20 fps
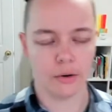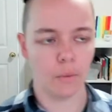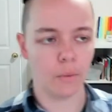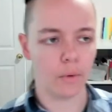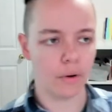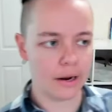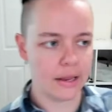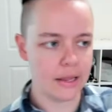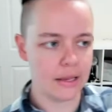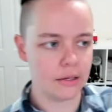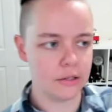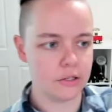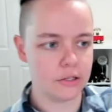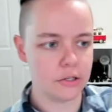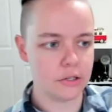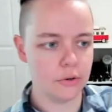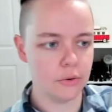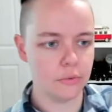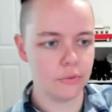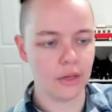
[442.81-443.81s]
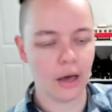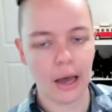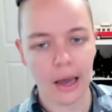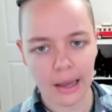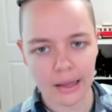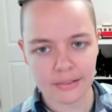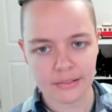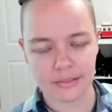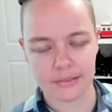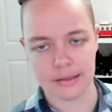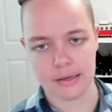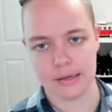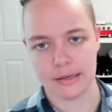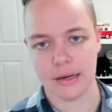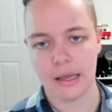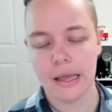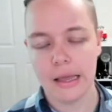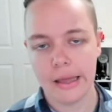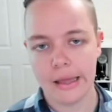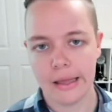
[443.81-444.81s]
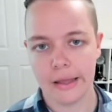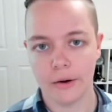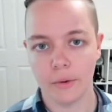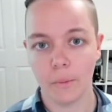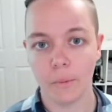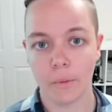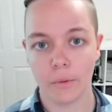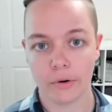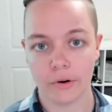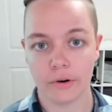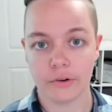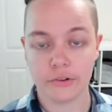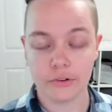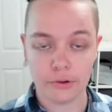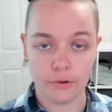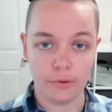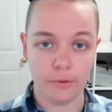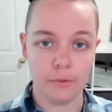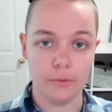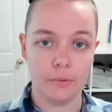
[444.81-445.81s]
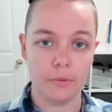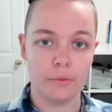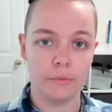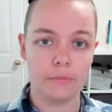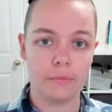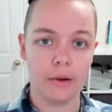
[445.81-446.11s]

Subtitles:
or into the hot seat in order to